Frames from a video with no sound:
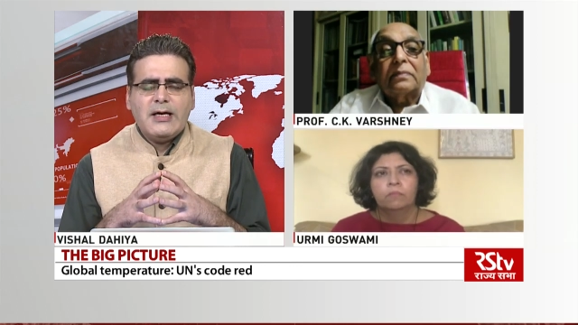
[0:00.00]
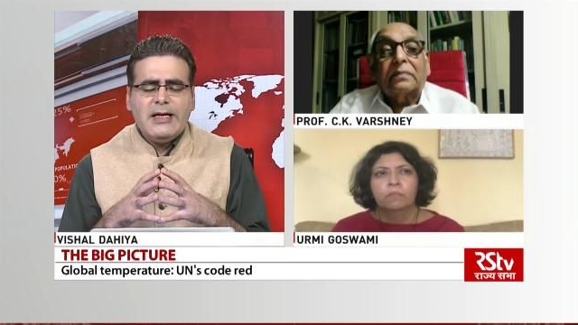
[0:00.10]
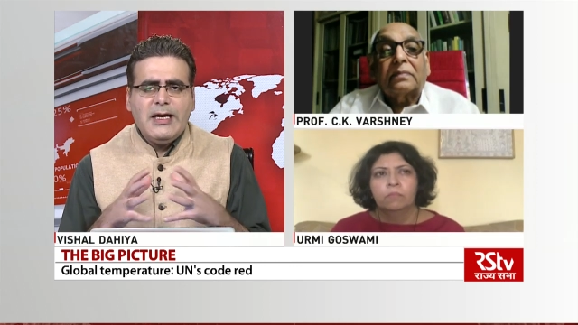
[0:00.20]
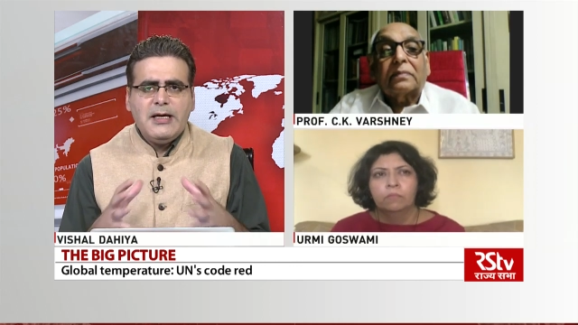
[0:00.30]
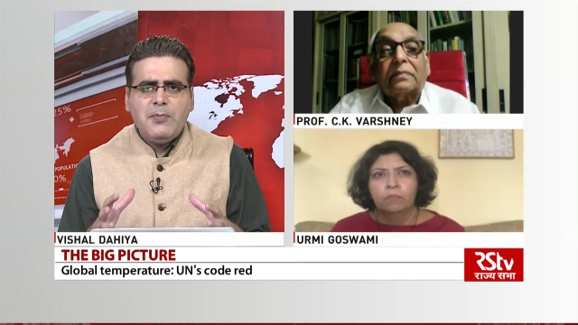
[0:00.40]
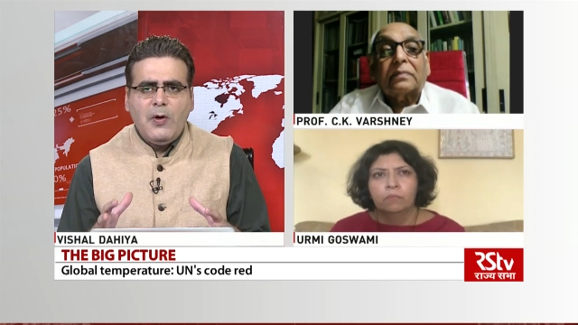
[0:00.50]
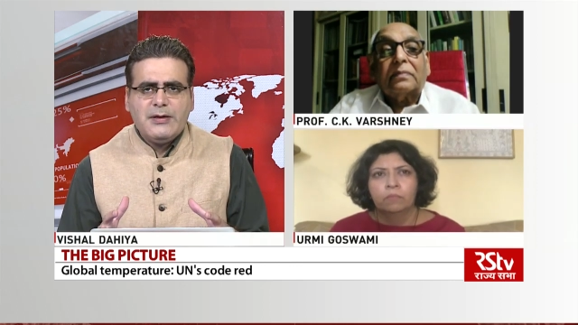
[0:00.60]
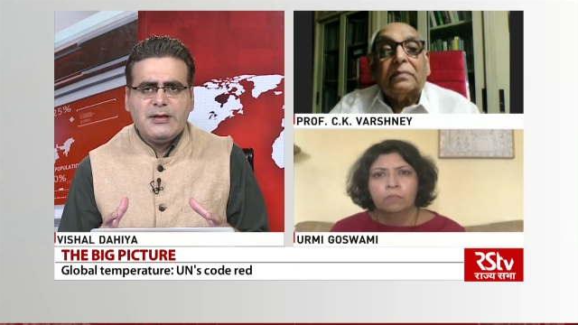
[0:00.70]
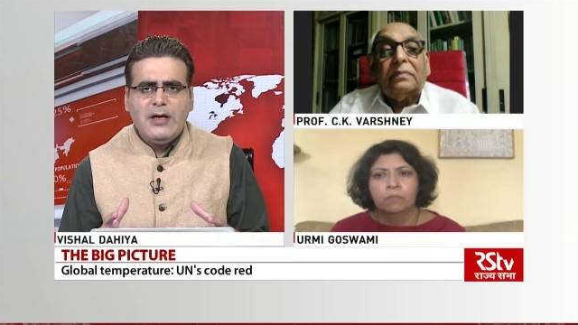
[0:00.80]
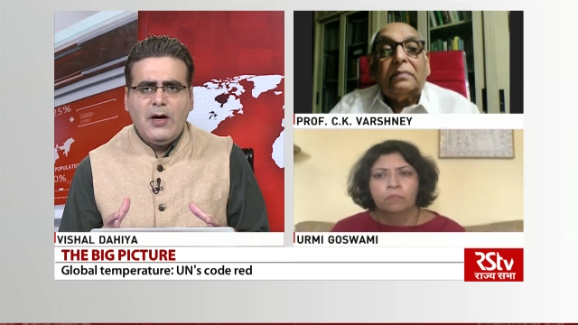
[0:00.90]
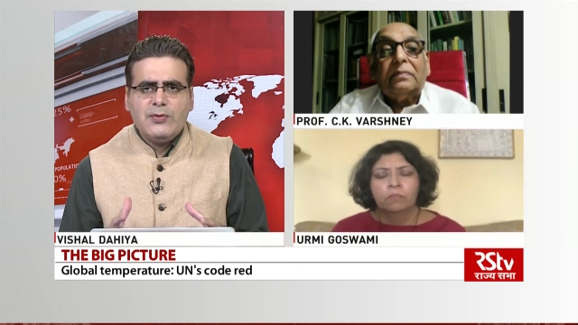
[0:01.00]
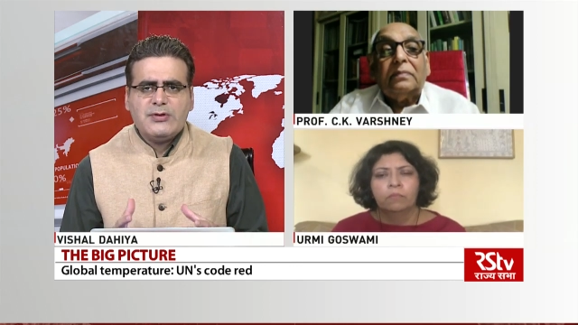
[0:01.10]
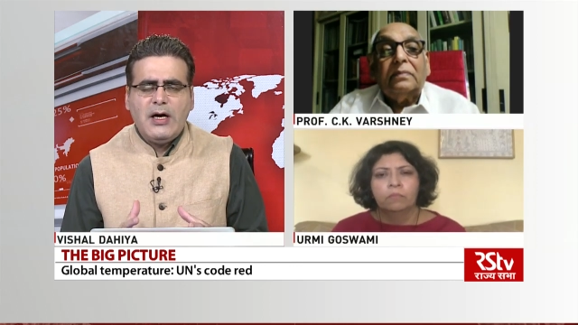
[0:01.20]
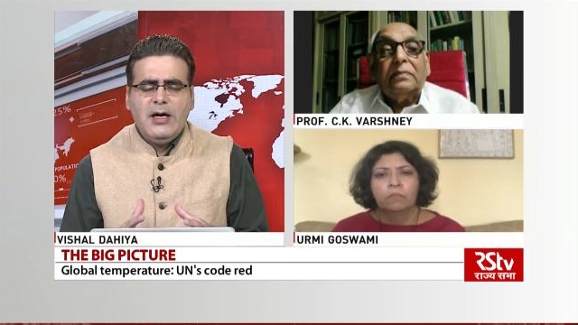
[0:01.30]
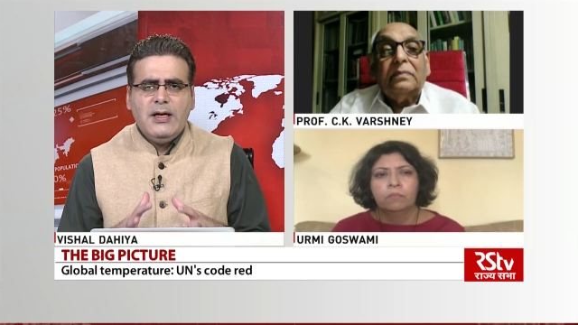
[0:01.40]
Speaker 1: clearly pointed
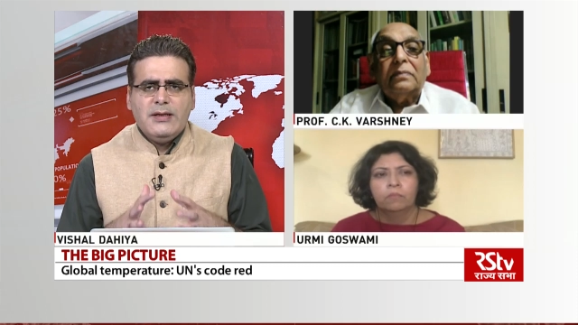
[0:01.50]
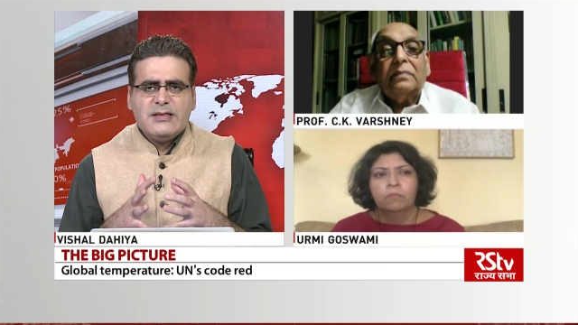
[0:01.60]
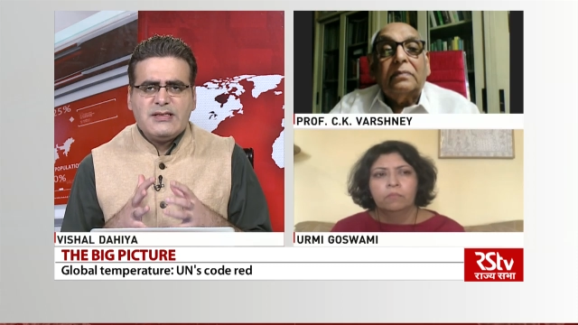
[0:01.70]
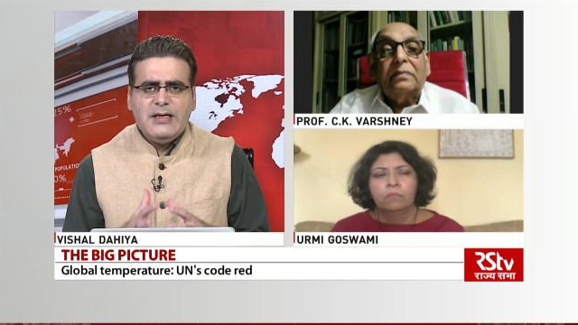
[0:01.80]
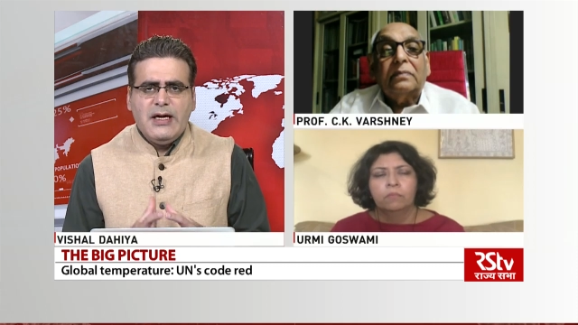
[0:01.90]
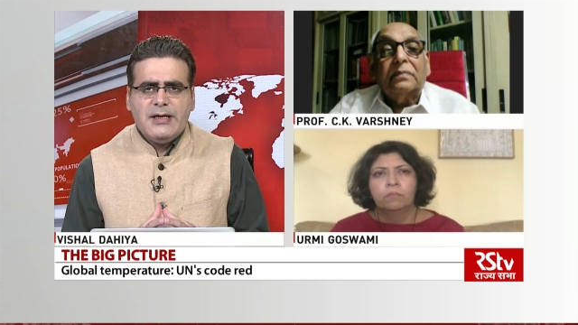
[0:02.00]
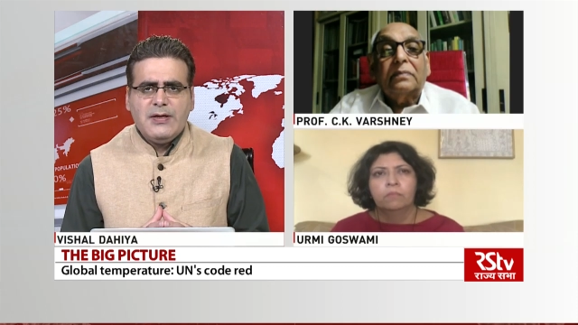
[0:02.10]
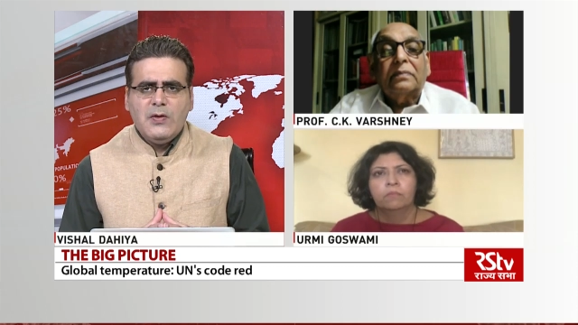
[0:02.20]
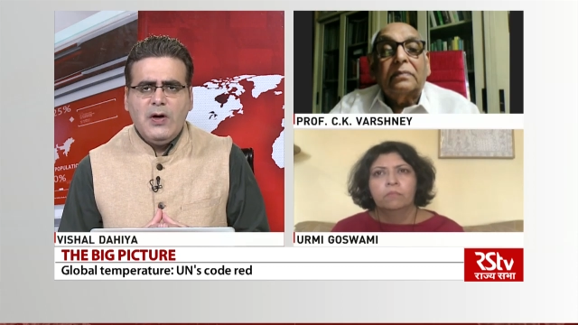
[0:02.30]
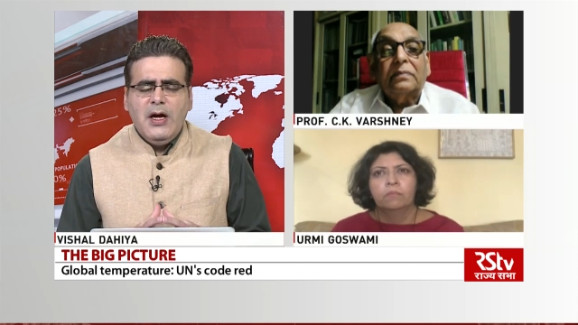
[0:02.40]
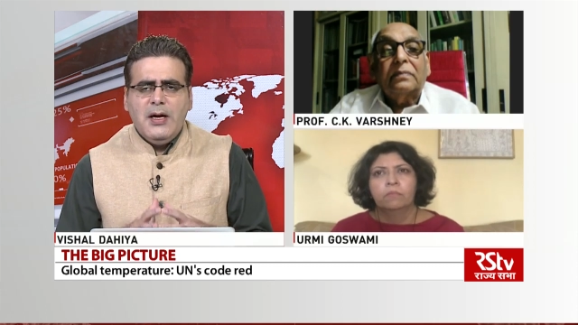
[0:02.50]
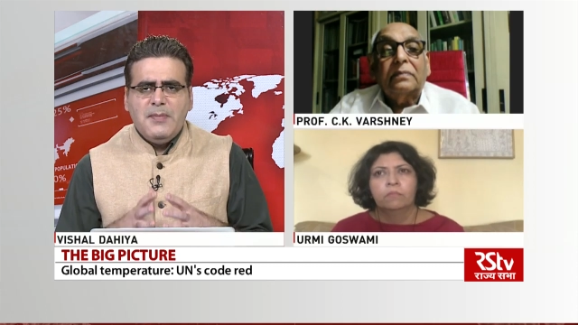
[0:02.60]
out uh, this scenario,